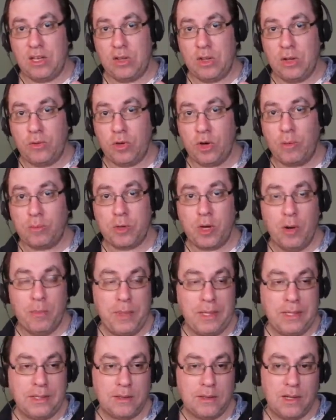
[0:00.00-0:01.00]
top
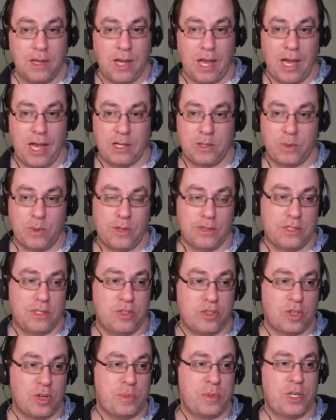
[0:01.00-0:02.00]
comment, as well as the
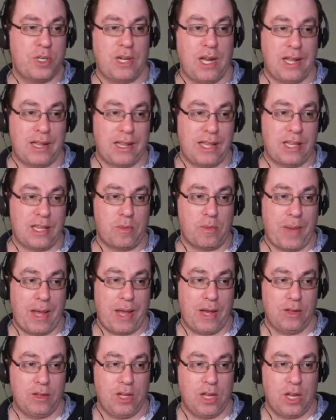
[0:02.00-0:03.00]
description, a link
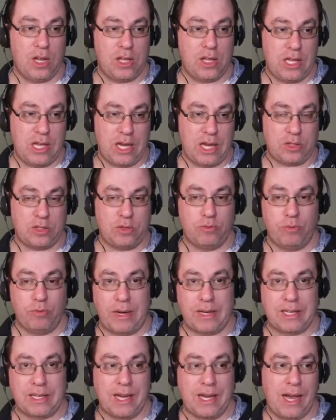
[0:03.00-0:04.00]
about the actual
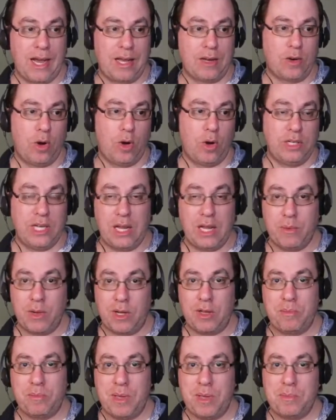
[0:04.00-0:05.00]
Reddit guide on
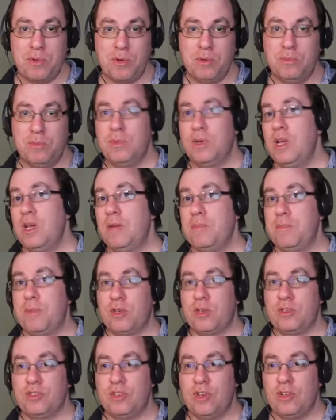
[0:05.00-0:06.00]
networking people,
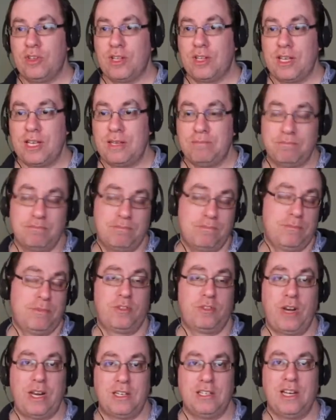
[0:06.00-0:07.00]
because certainly,
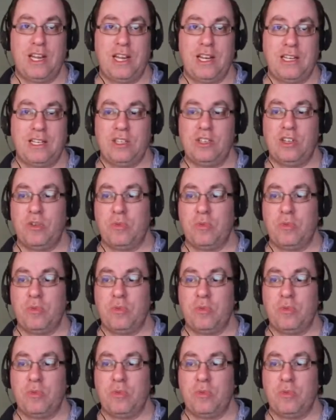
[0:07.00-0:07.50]
danger, you don't